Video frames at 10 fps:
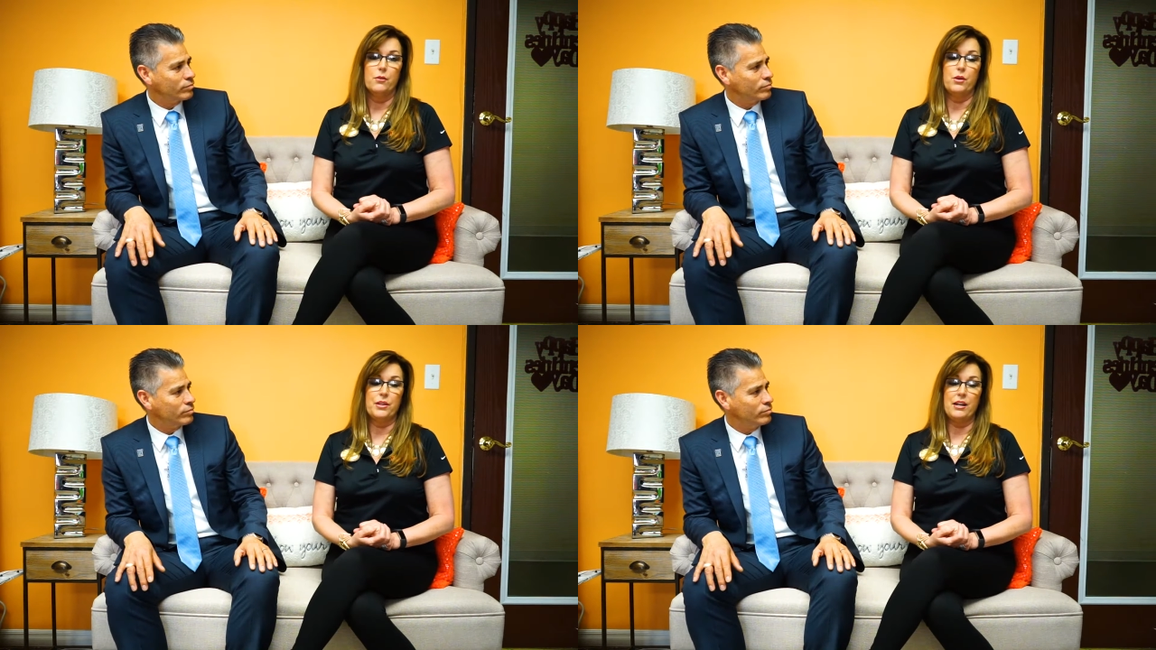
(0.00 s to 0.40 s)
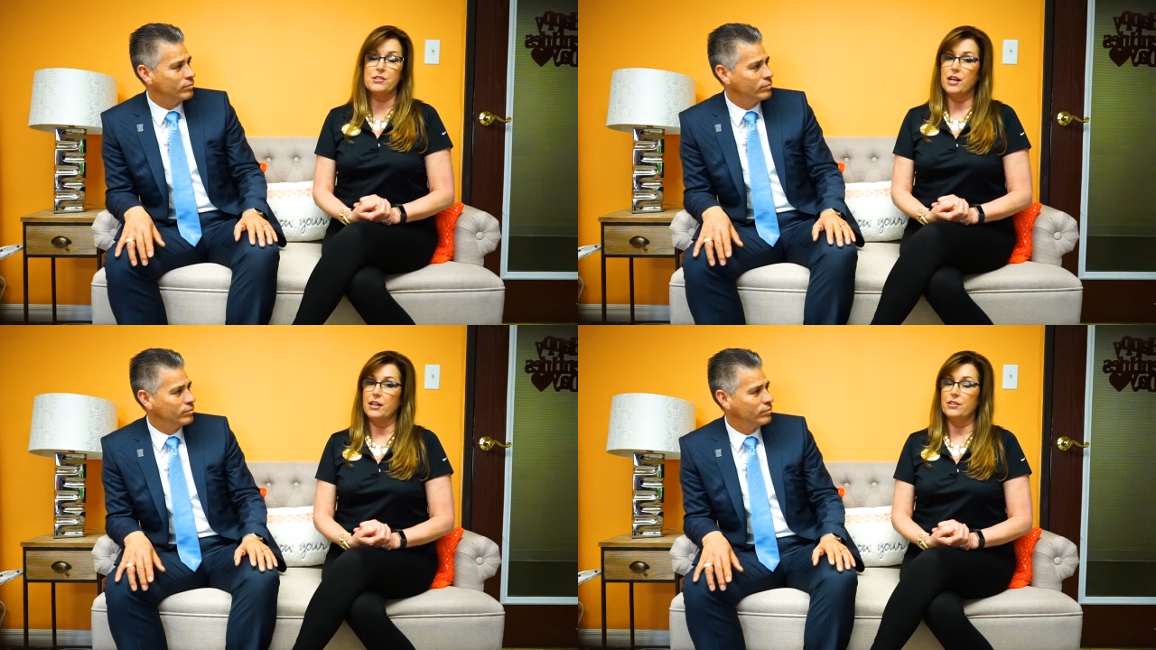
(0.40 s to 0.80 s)

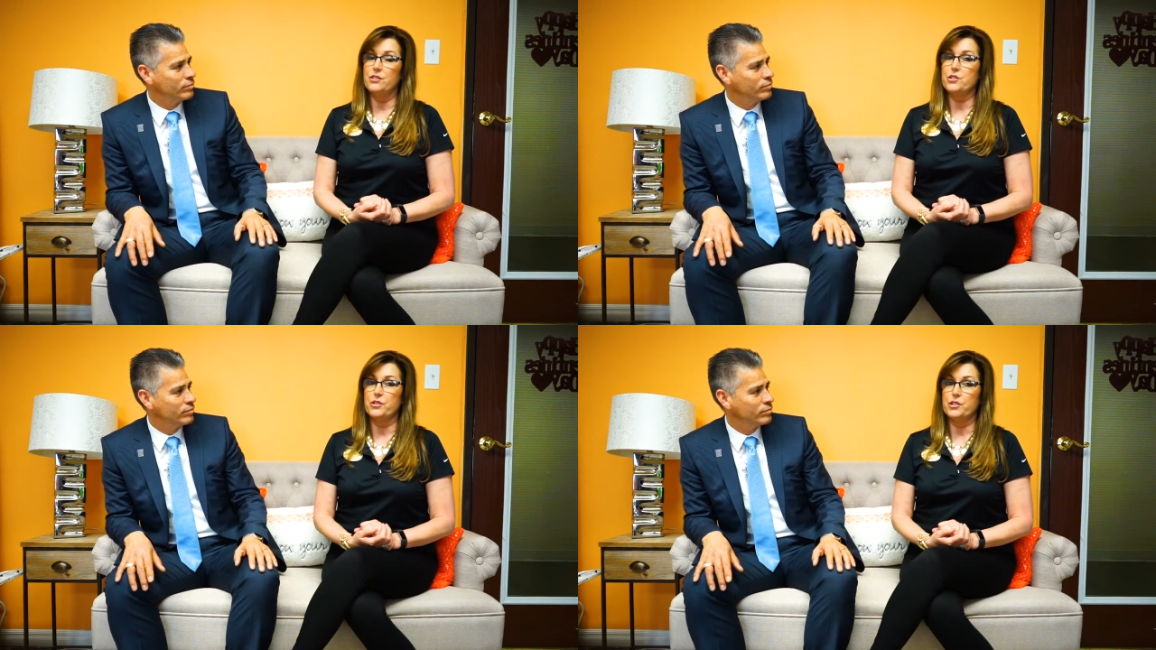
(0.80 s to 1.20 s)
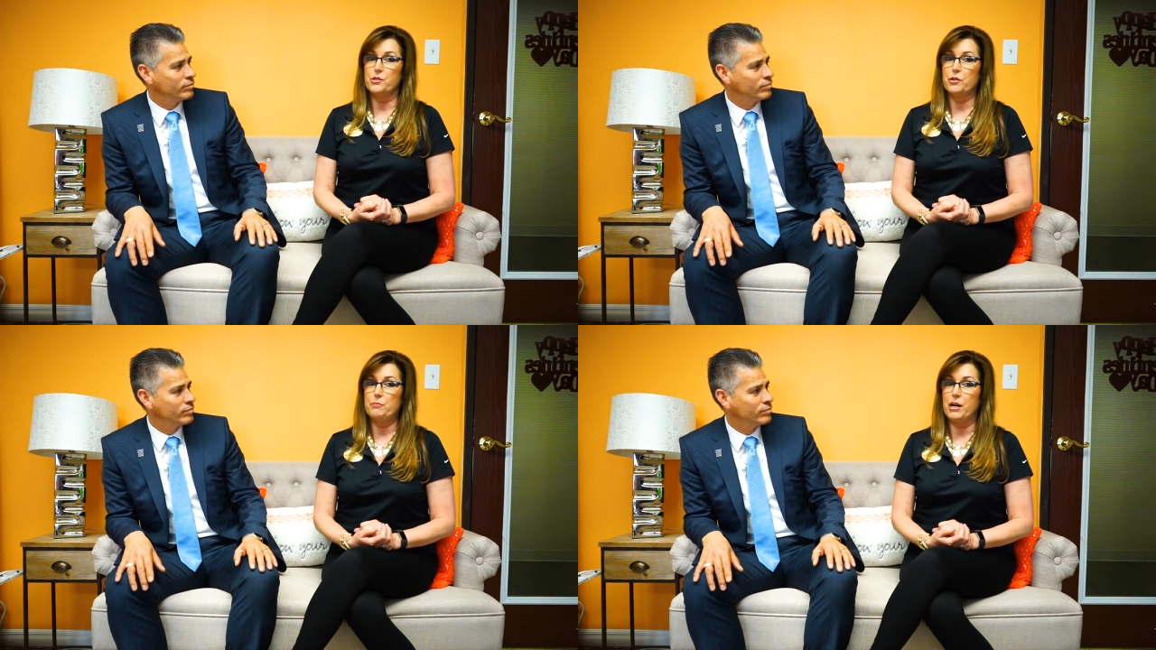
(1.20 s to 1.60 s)
Speaker 1: Without title insurance,
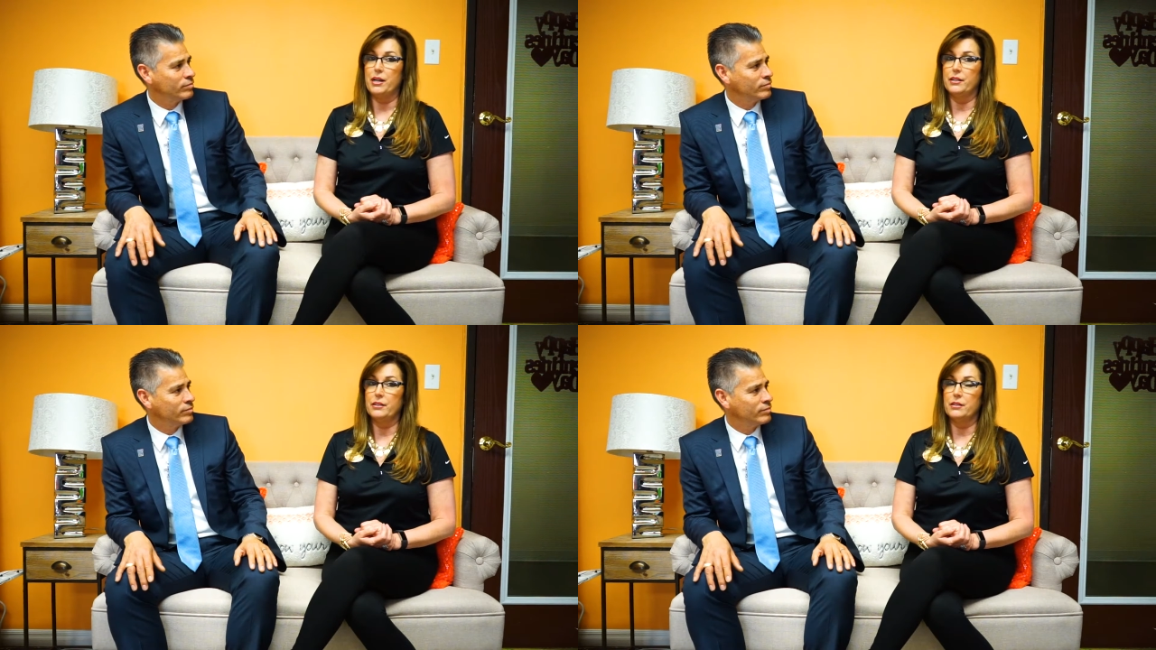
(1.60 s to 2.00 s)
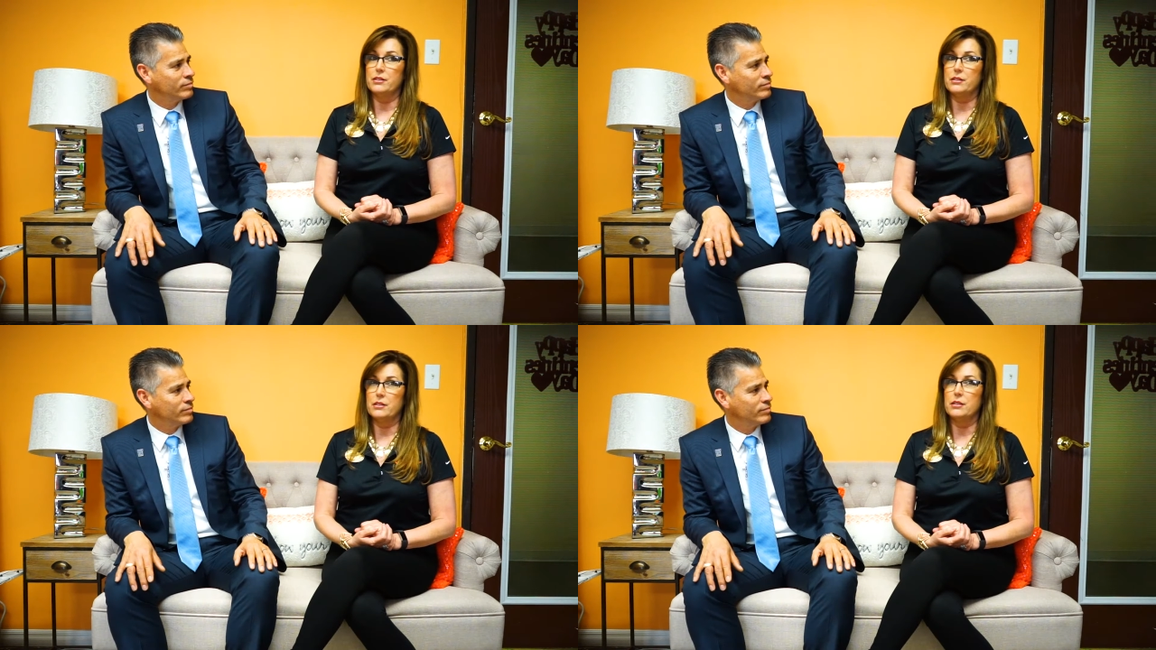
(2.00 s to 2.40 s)
you are buying
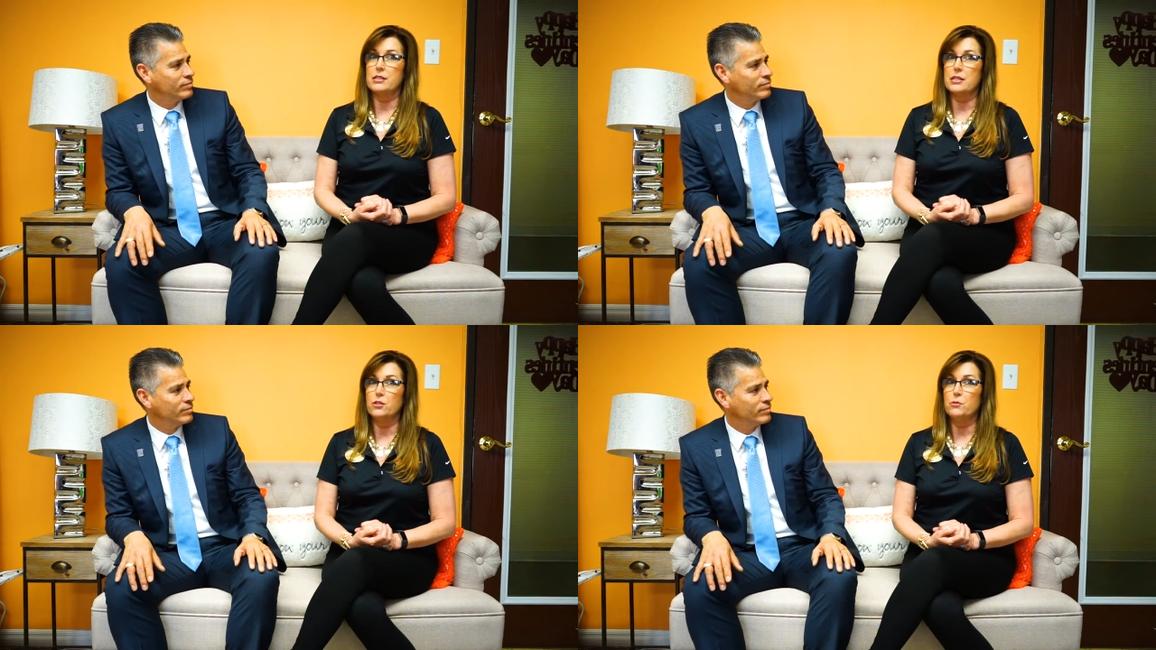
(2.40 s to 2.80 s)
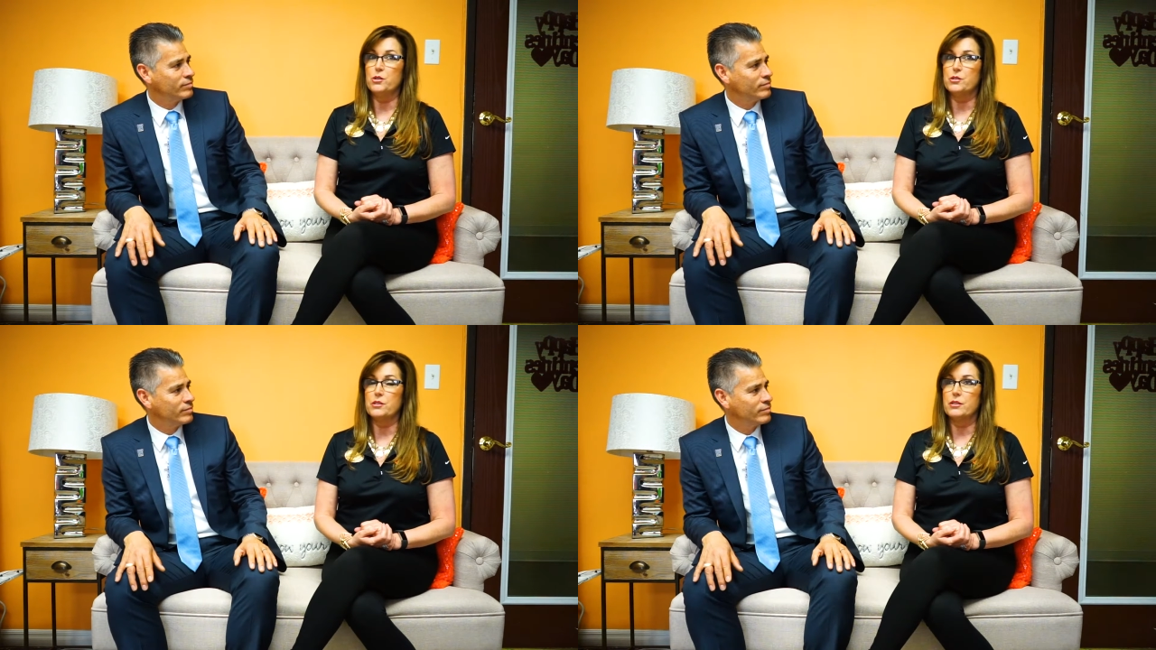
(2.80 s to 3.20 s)
the single
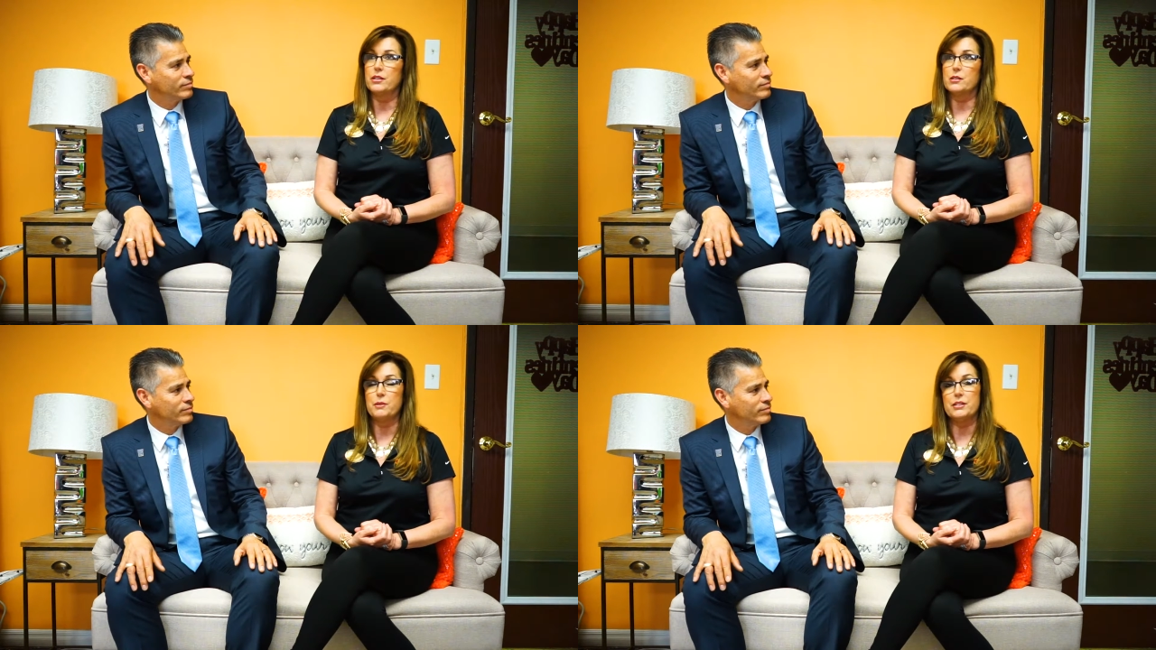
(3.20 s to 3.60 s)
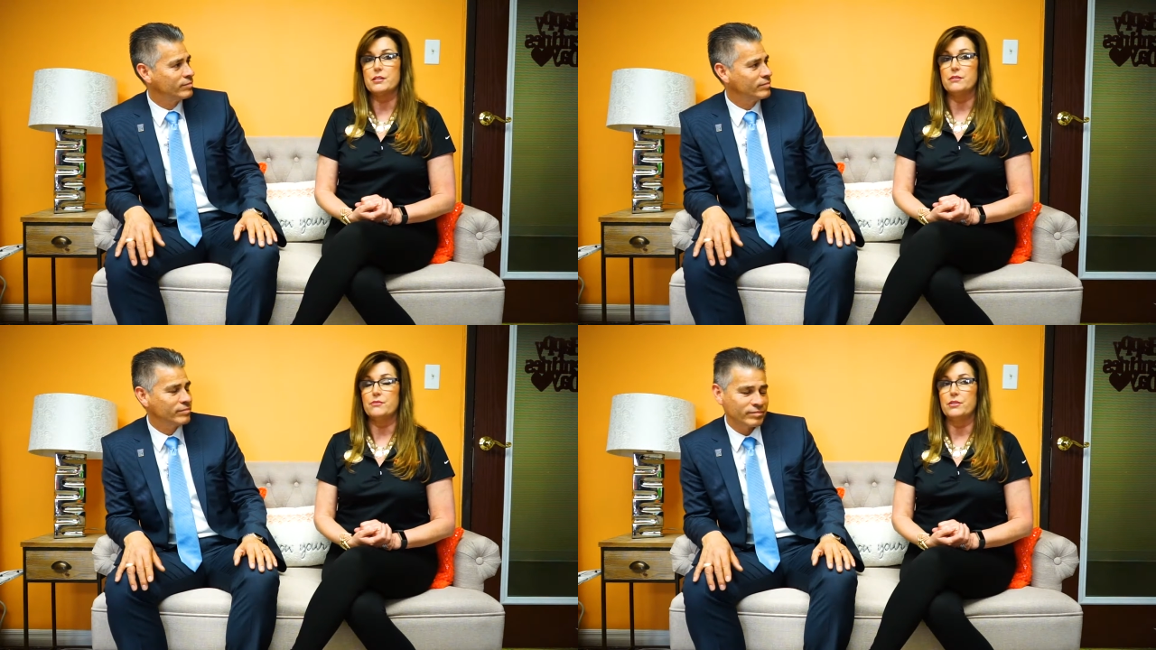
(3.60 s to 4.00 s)
most
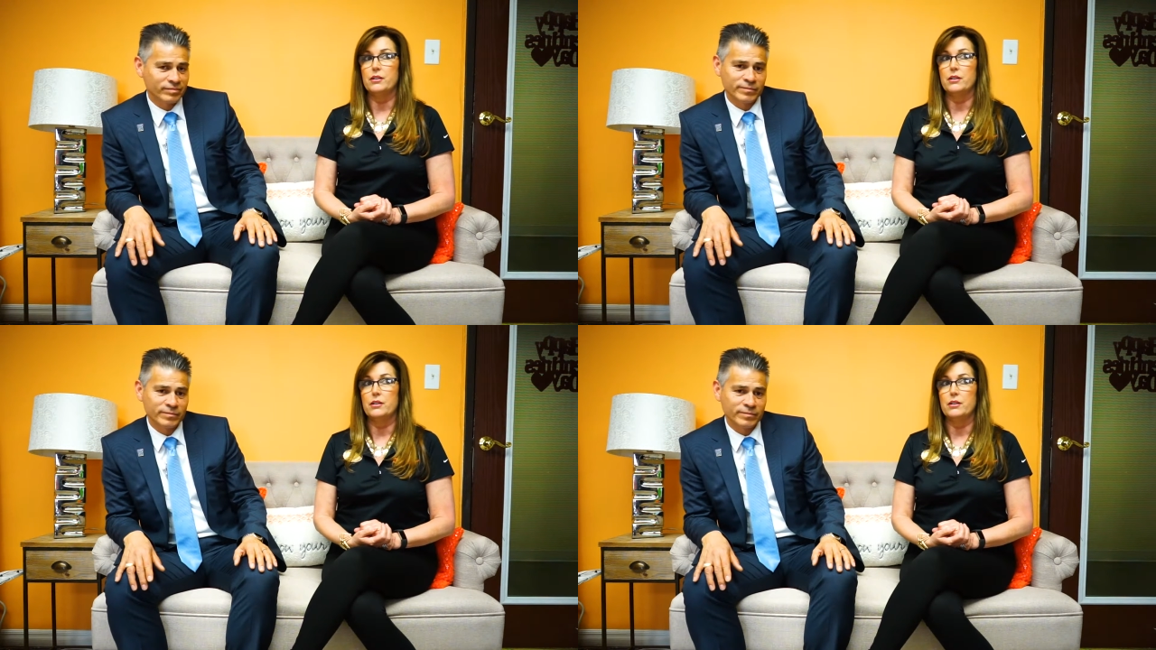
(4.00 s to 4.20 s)
expensive